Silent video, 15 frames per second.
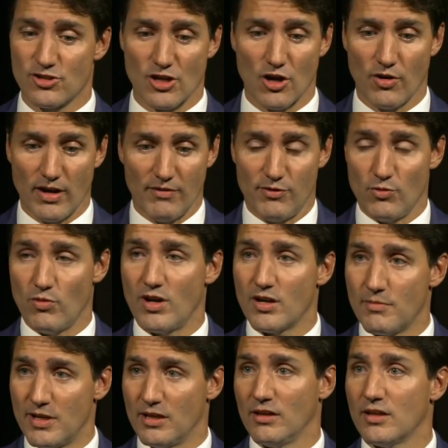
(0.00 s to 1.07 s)
So if you want
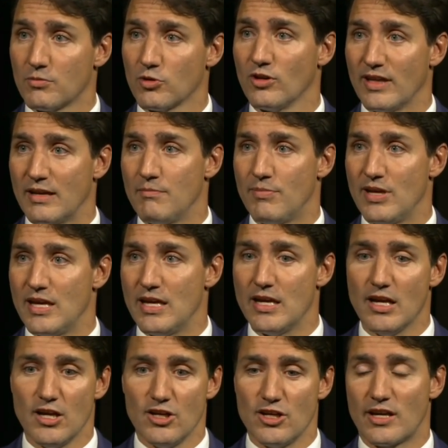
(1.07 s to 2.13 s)
to be a Liberal
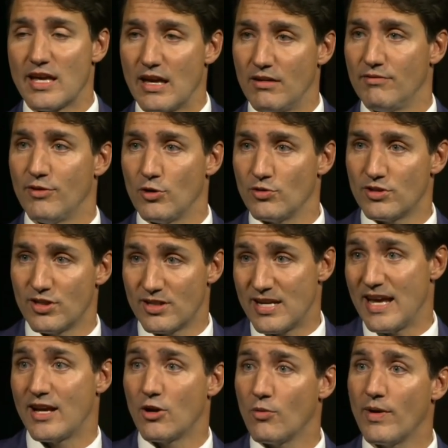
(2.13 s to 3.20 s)
MP, you can't vote to
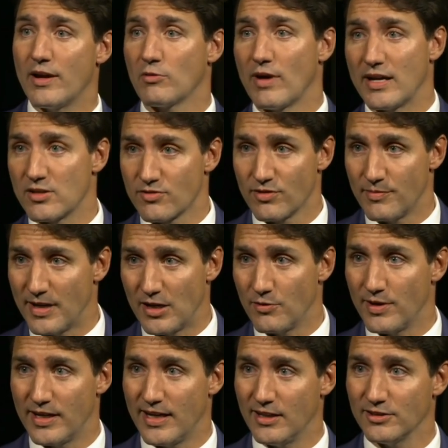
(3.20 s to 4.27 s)
take away rights from
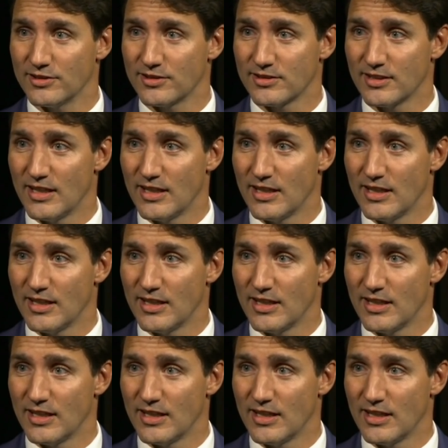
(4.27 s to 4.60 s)
anyone else.